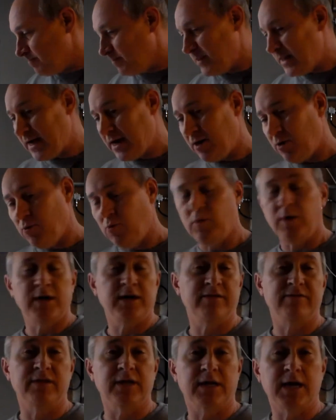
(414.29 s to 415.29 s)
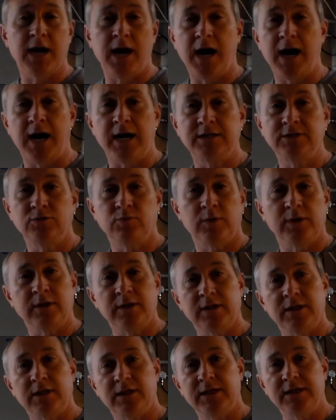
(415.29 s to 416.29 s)
Now, one of the cons, one
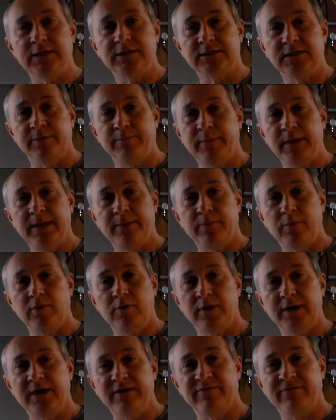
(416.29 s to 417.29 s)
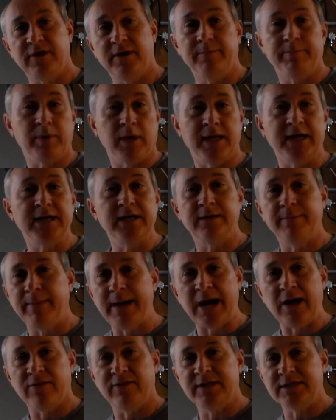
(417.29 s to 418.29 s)
of the things that people have complained
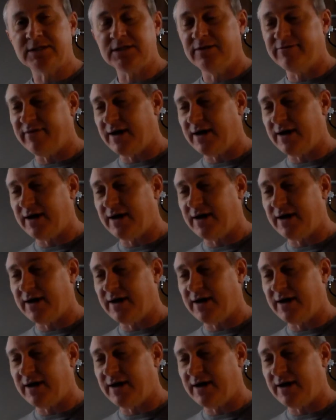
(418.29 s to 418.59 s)
about this